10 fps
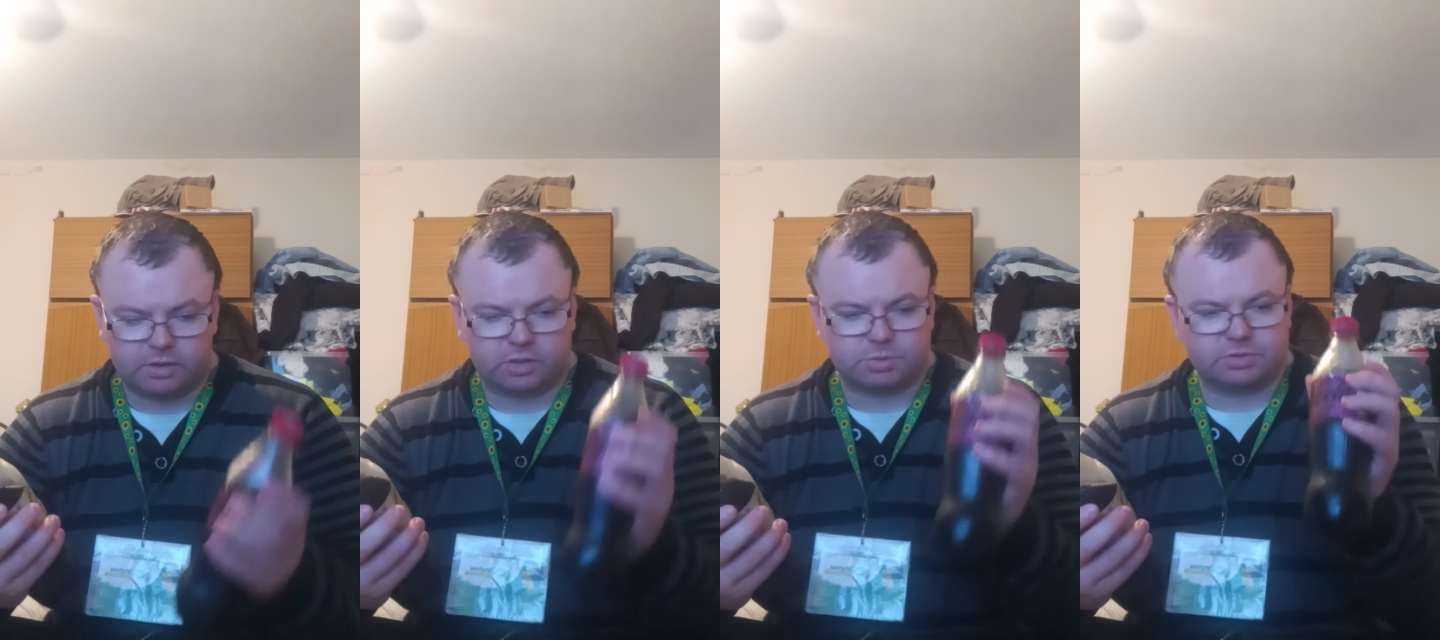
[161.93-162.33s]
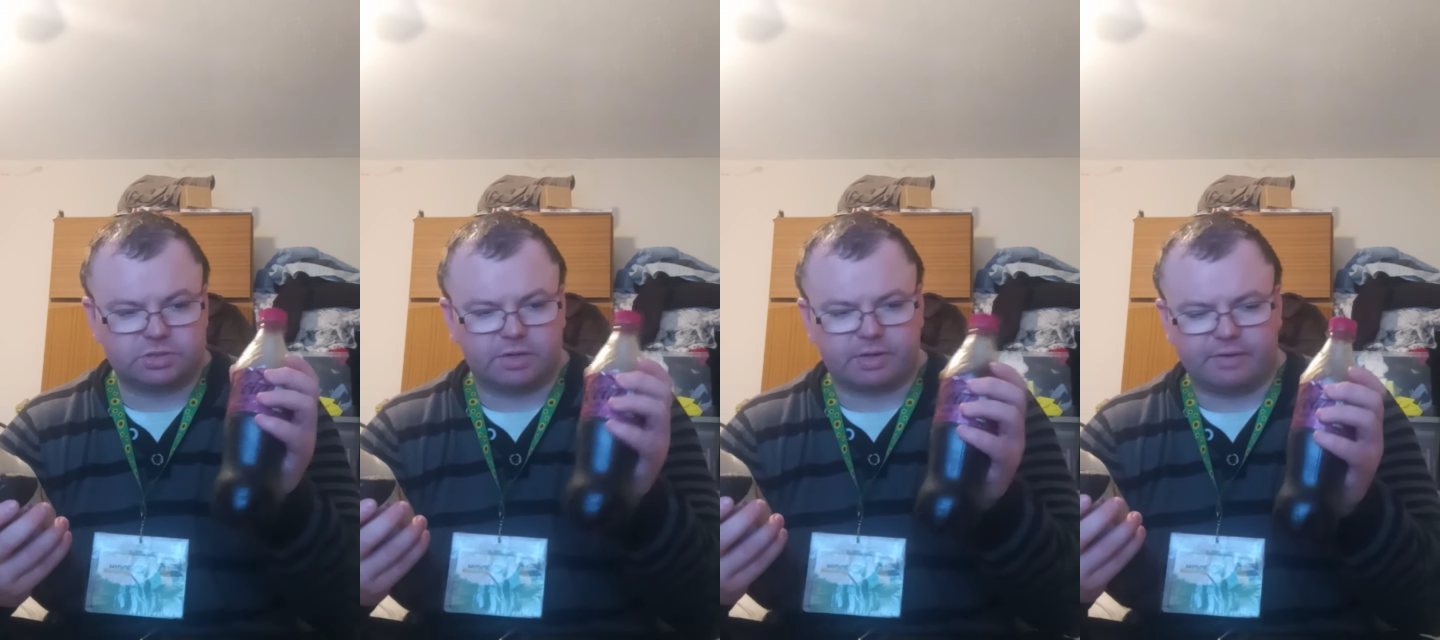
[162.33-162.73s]
This one's
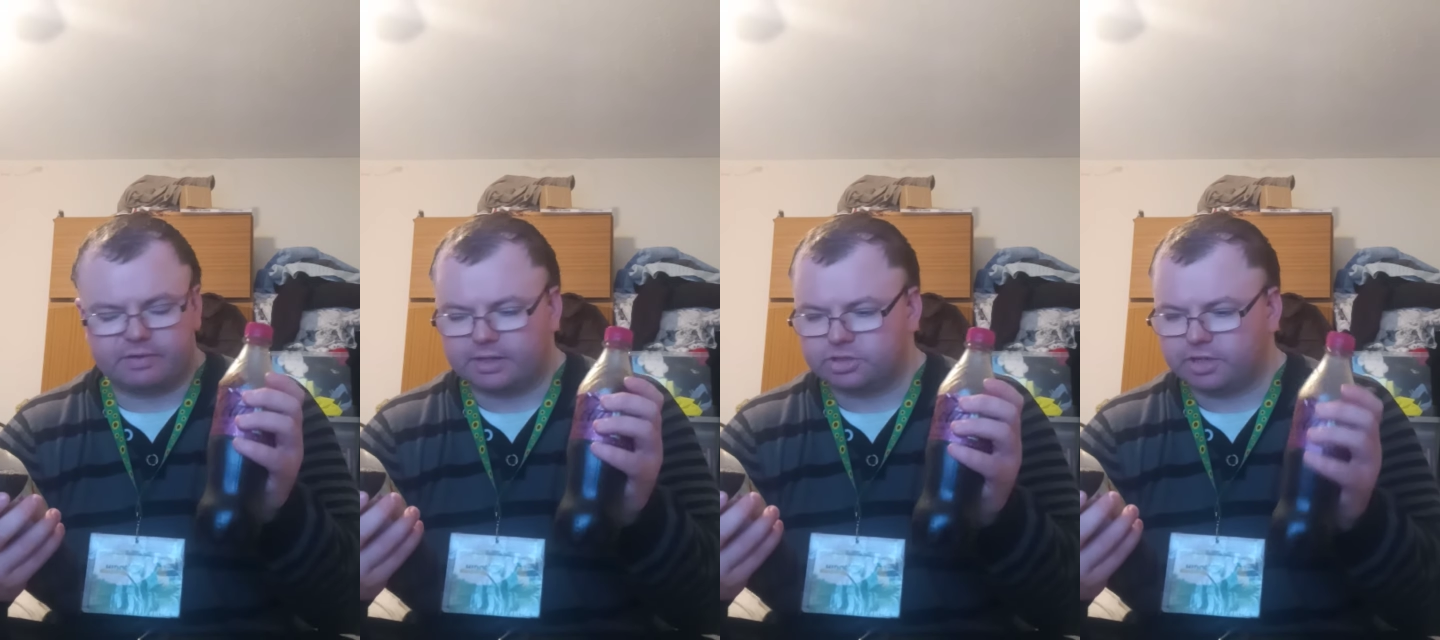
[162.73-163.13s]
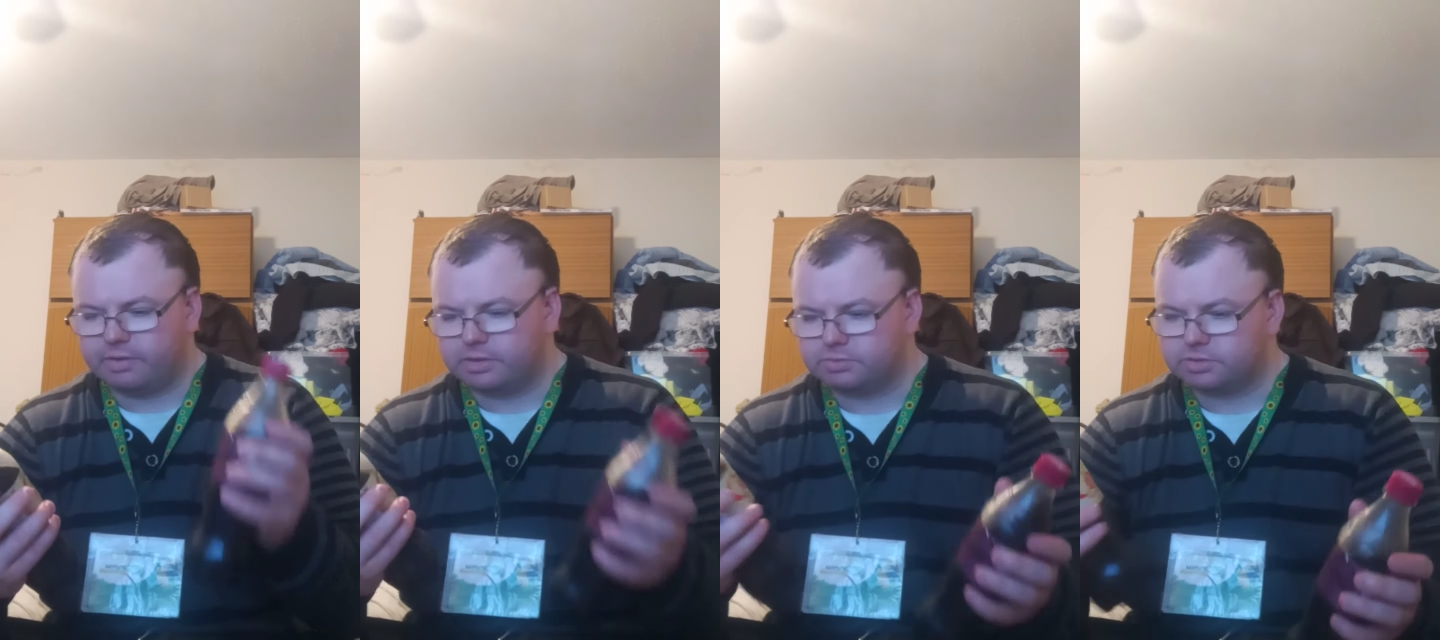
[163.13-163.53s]
okay if you like
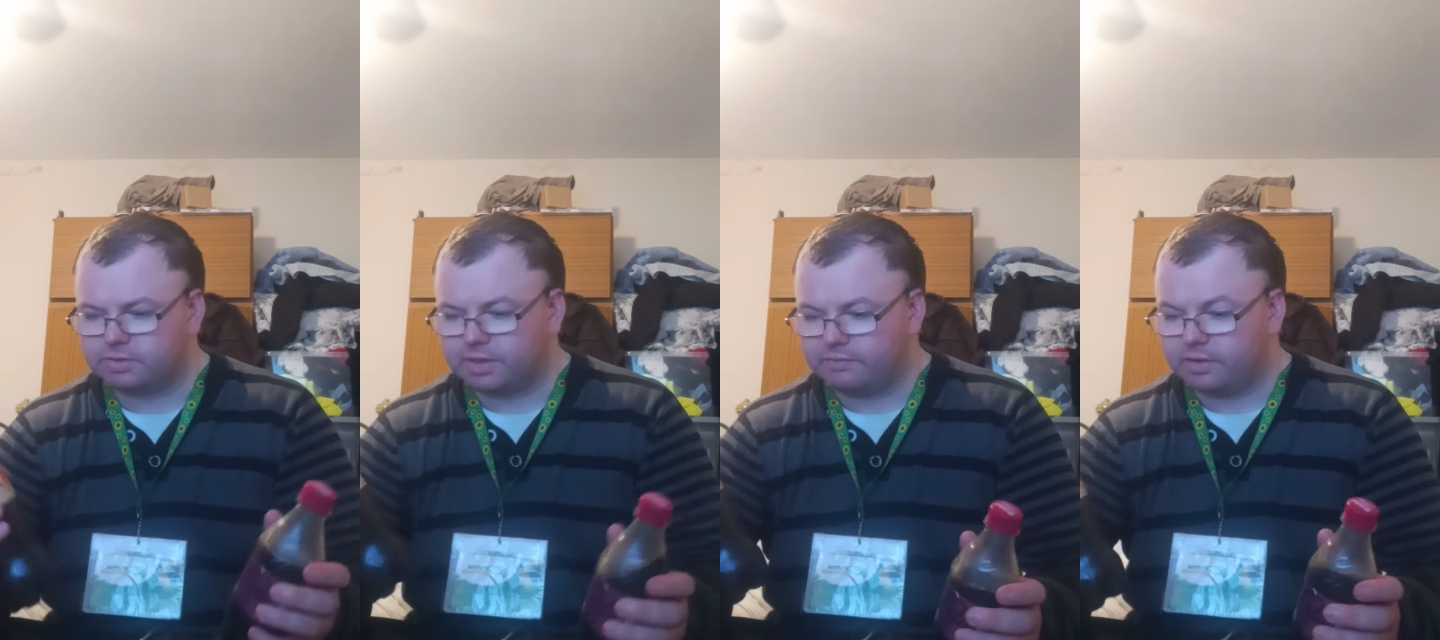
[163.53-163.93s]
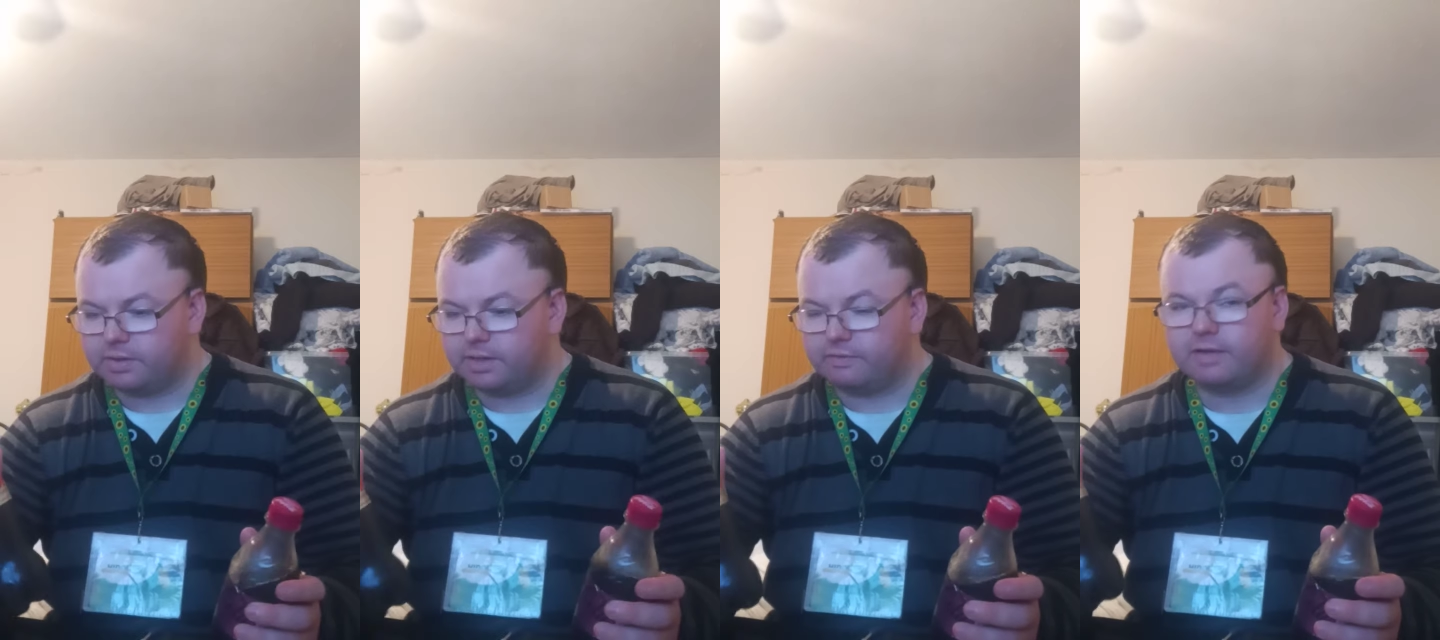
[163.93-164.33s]
cherry. This one's okay if you don't
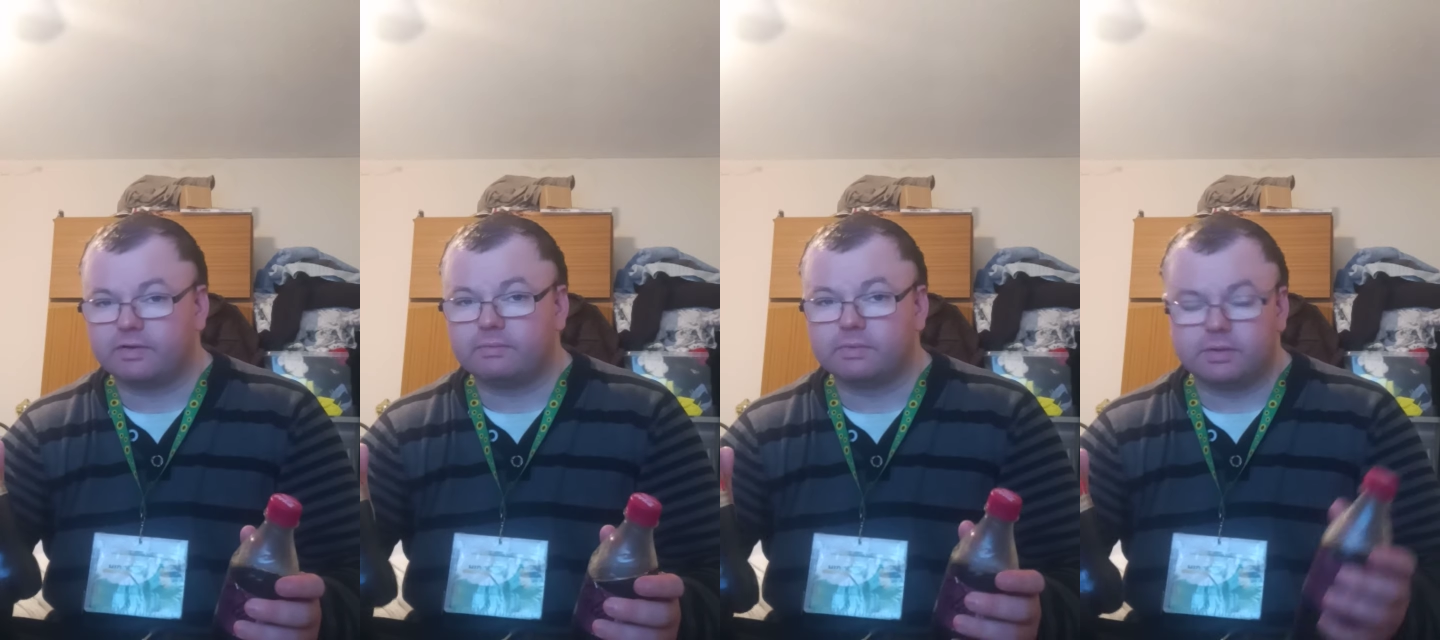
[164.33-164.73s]
like the flavour.